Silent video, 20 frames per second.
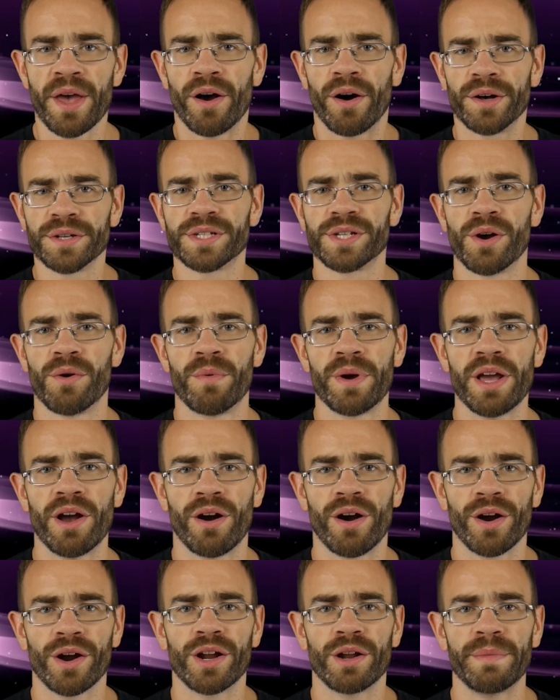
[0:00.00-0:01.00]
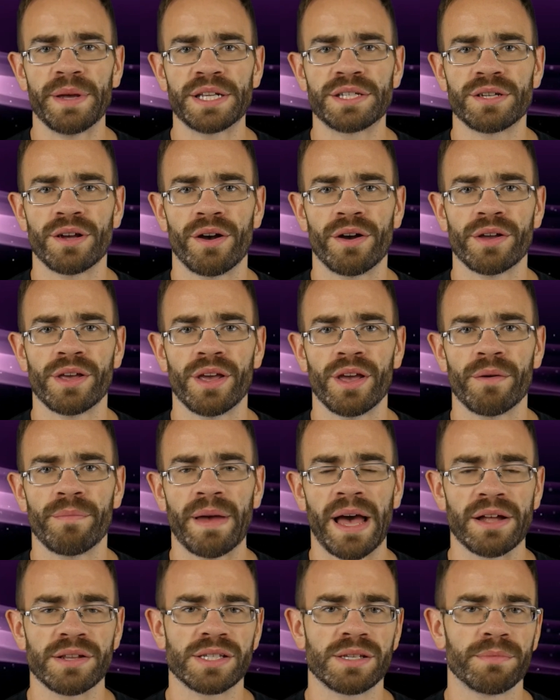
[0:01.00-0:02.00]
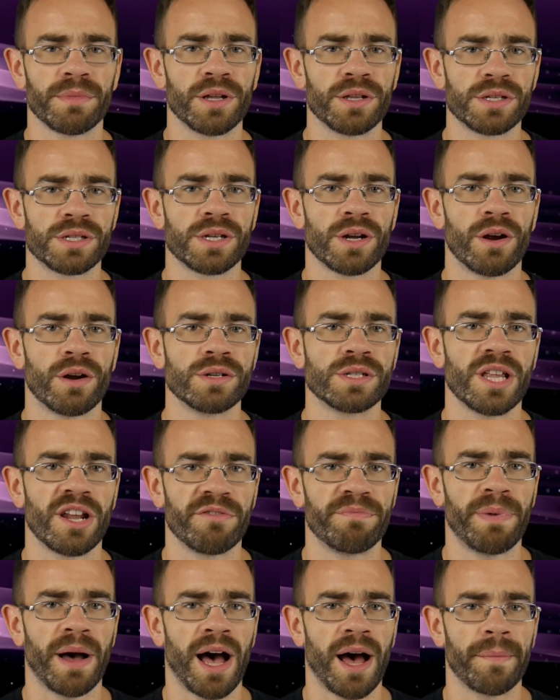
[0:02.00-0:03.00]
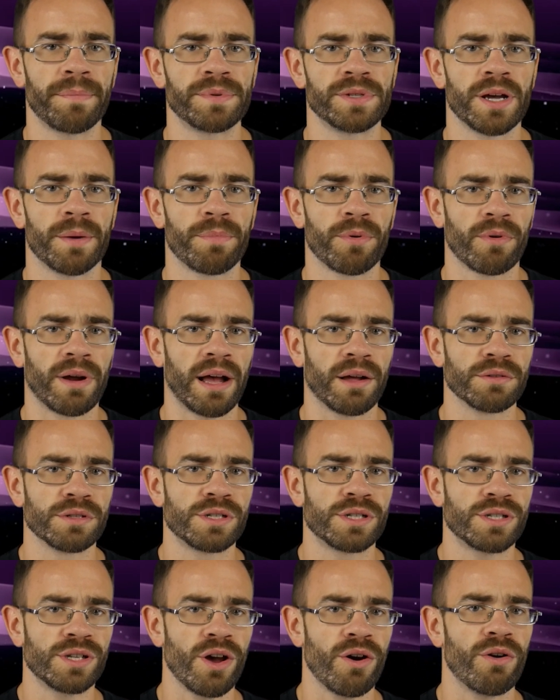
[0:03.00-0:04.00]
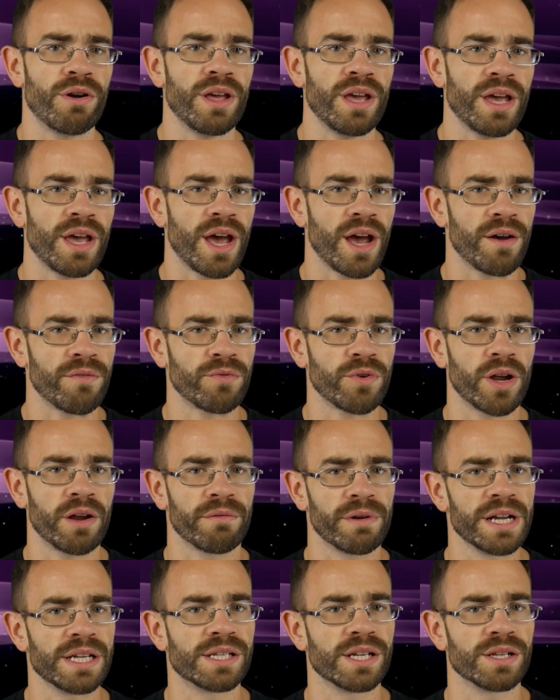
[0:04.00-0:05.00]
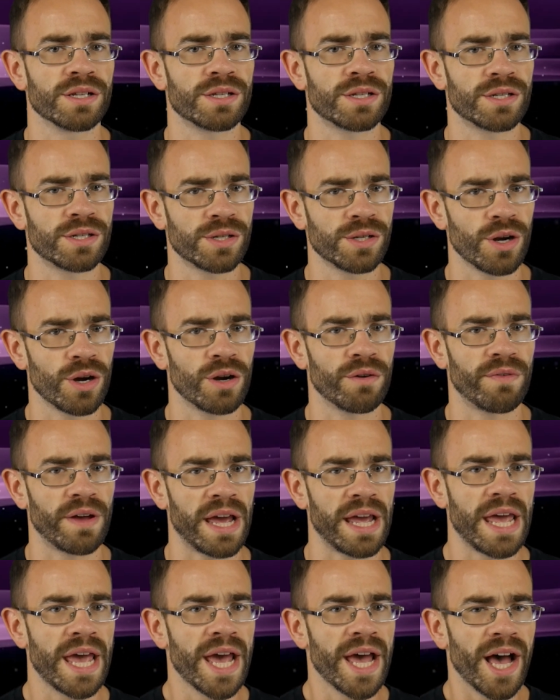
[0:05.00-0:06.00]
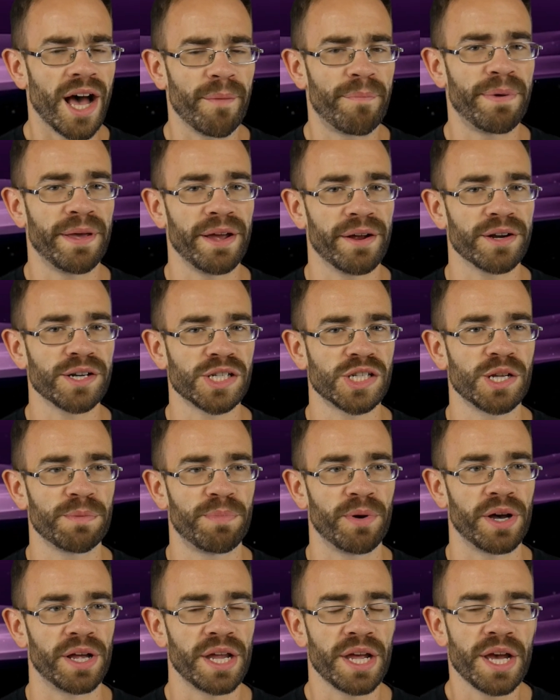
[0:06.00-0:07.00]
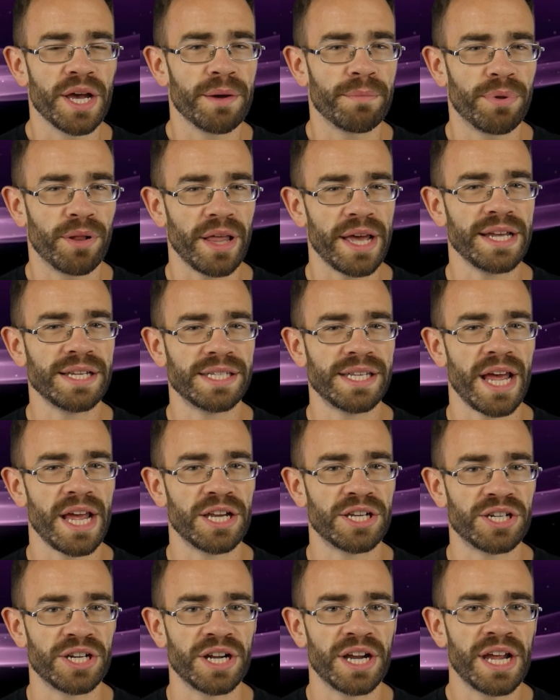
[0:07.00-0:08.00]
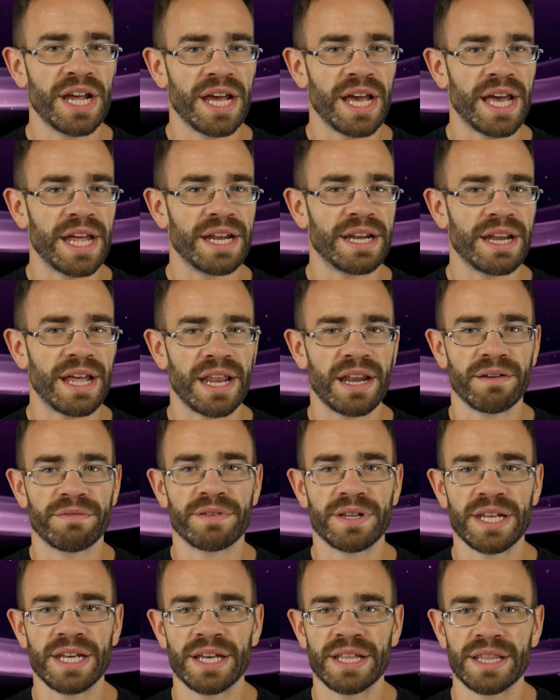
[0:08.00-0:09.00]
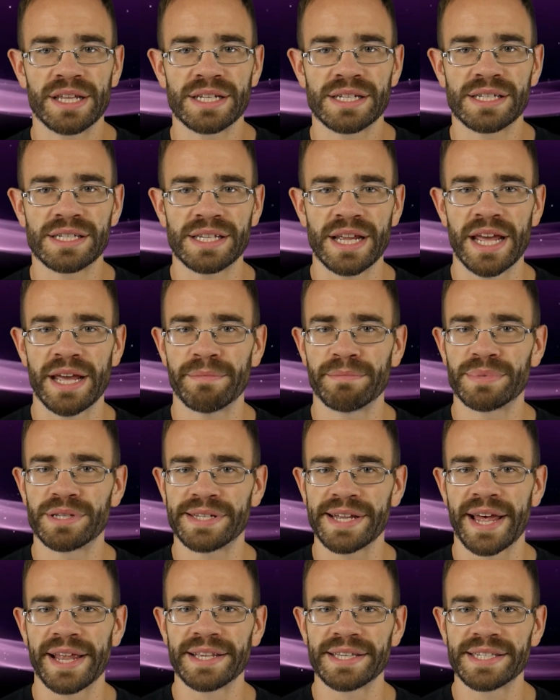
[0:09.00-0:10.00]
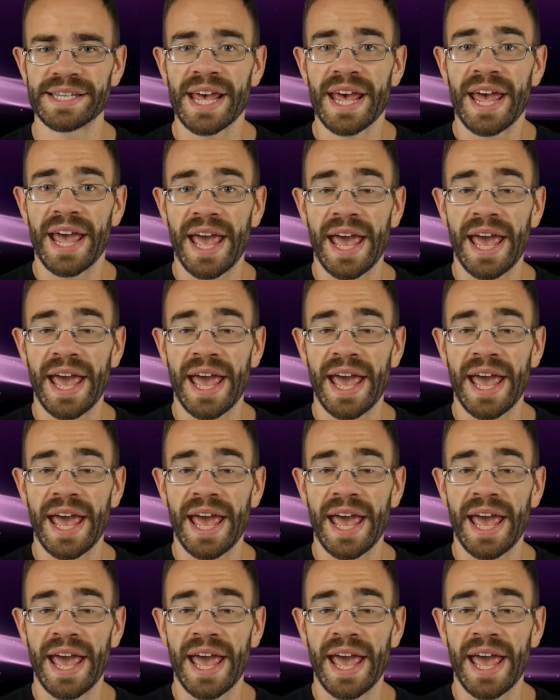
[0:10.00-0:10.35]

Also, we are going to be talking about some concerns that have popped up around Sony after a recent survey appears to put PlayStation and NFT in the same sentence.